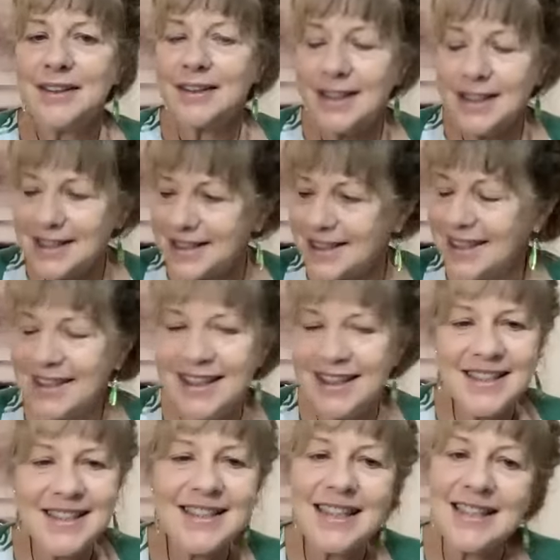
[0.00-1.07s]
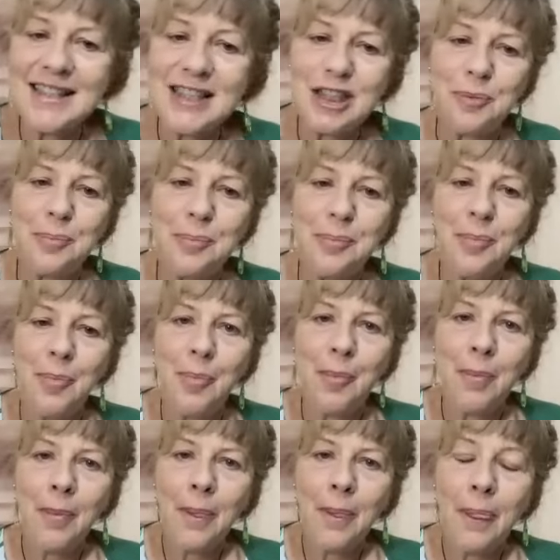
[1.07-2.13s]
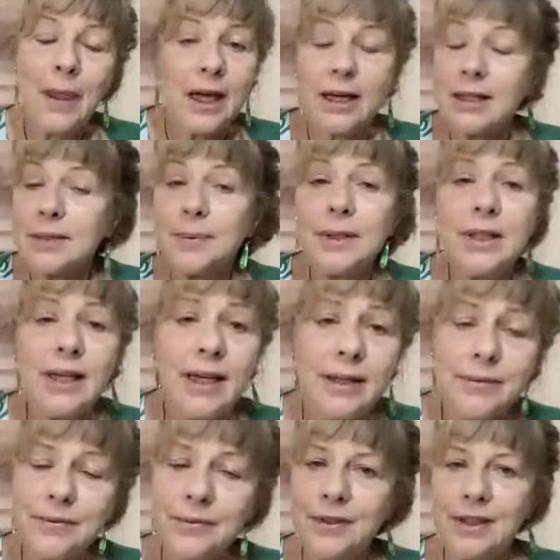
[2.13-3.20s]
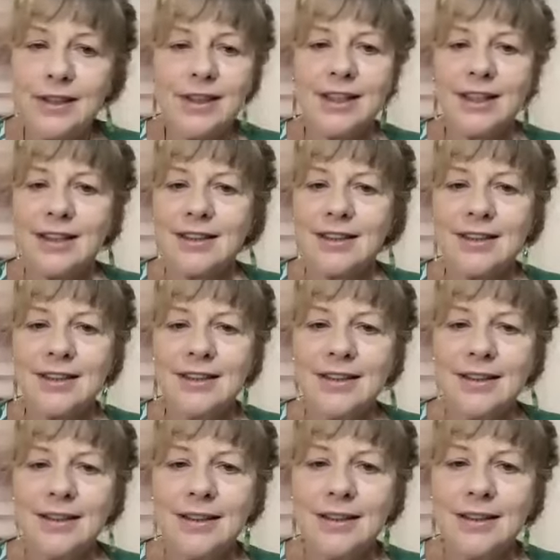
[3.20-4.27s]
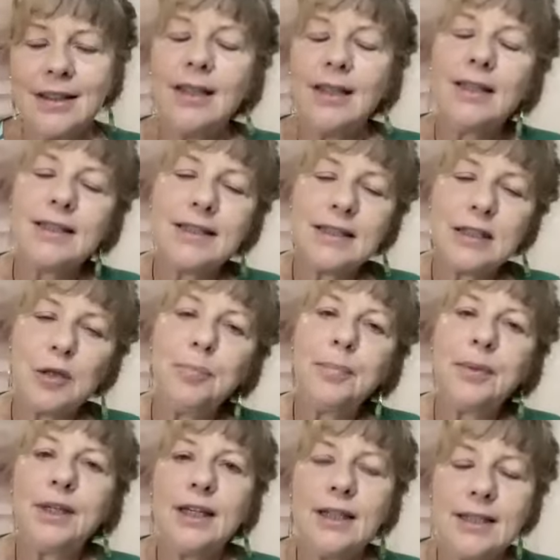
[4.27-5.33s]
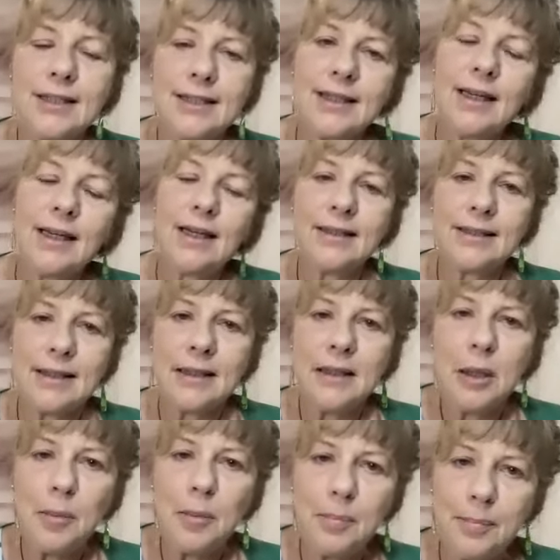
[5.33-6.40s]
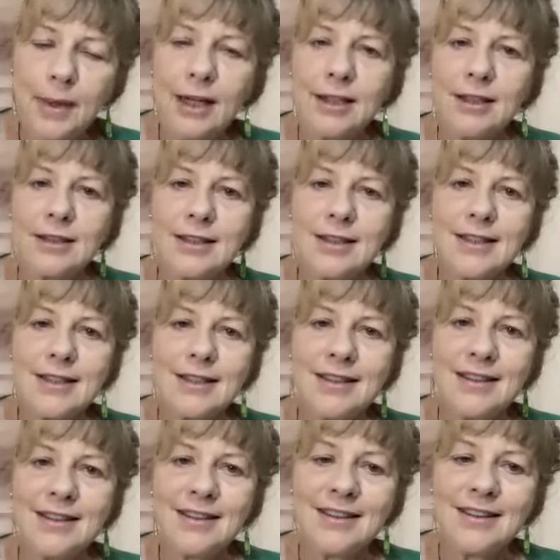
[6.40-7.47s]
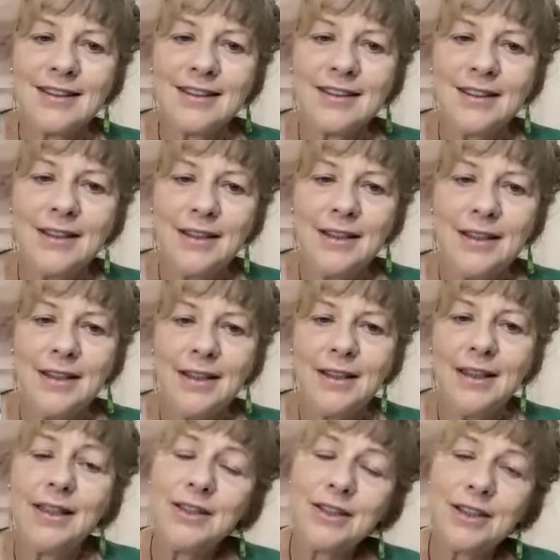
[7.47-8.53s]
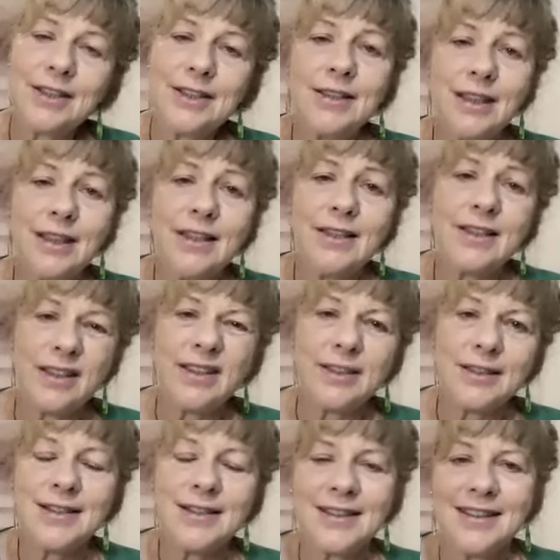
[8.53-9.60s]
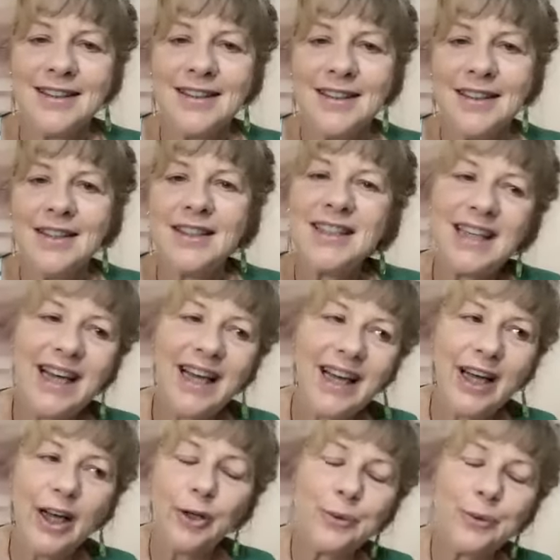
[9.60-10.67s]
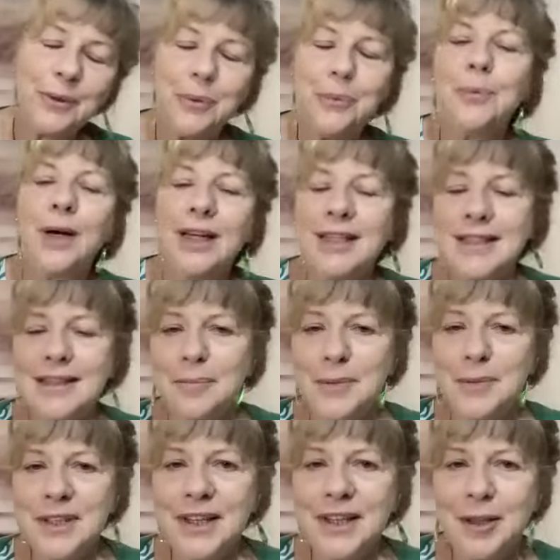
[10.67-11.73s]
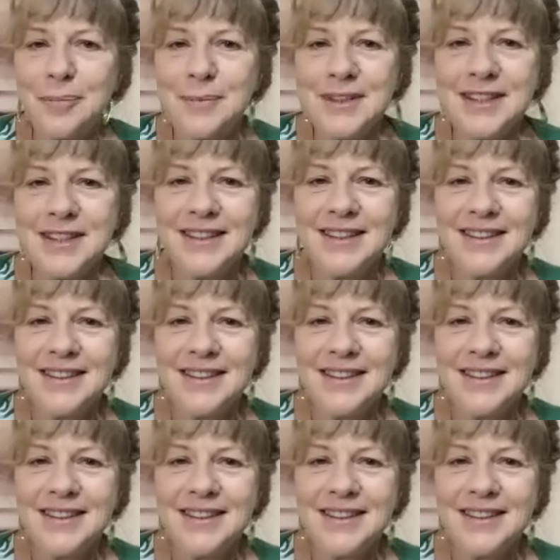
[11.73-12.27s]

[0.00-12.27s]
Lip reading: This system, as with everything, it simply seeks balance. It just needs us to get out of the way sometimes.